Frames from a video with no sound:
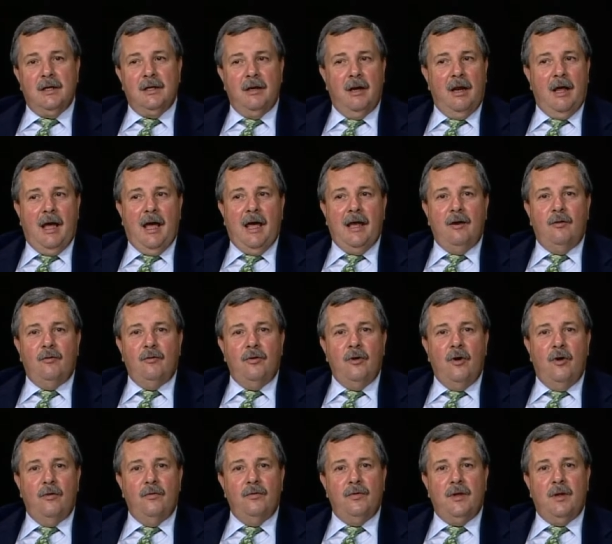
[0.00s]
You know, I don't
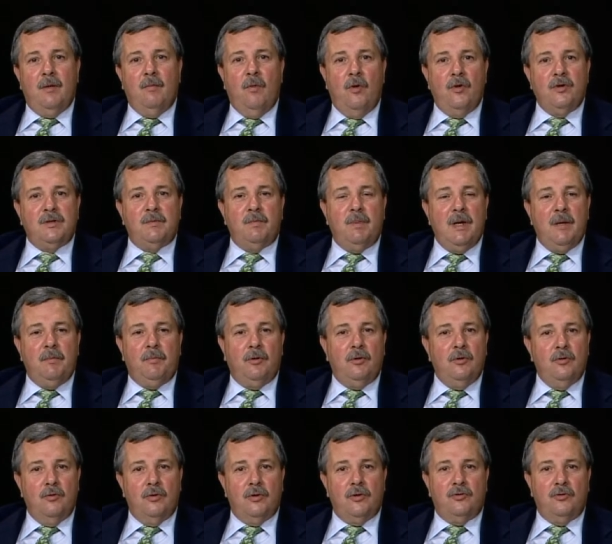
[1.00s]
know that most
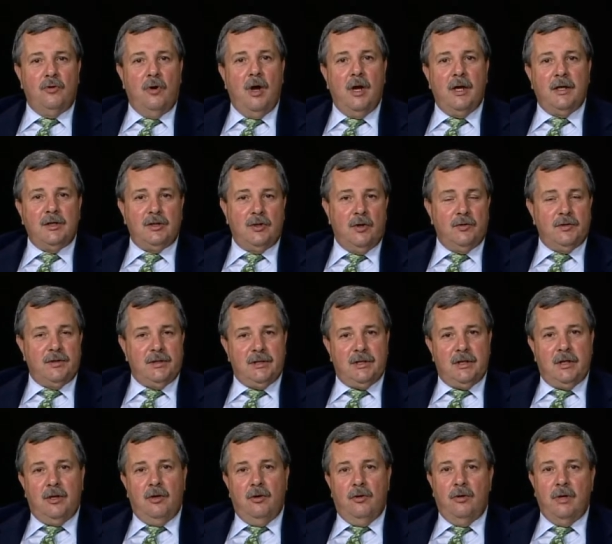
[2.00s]
people who are drawing Social
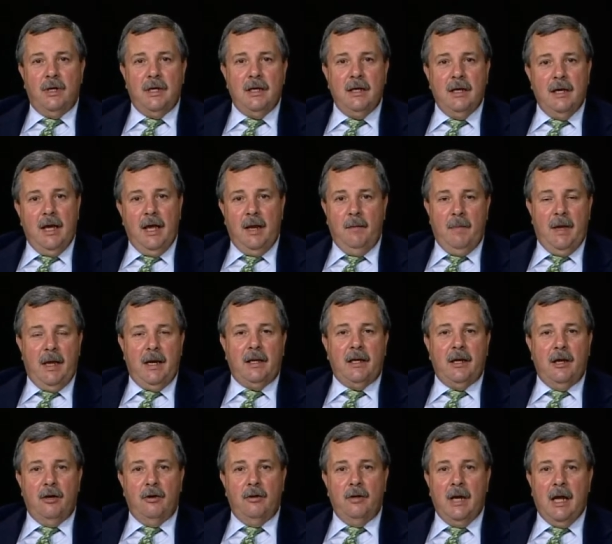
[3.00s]
Security and
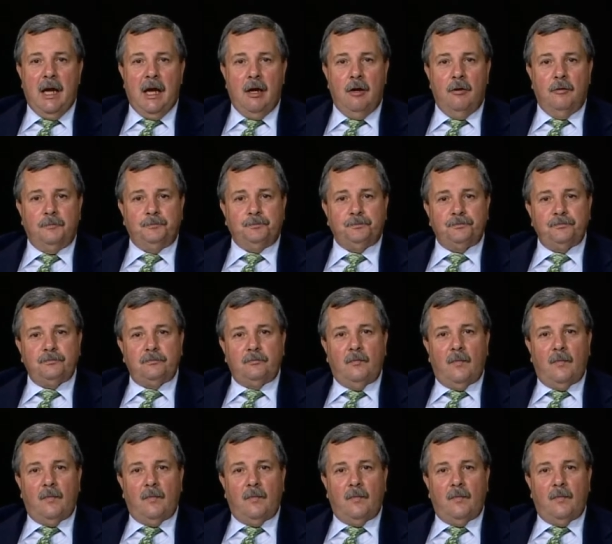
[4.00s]
Medicare now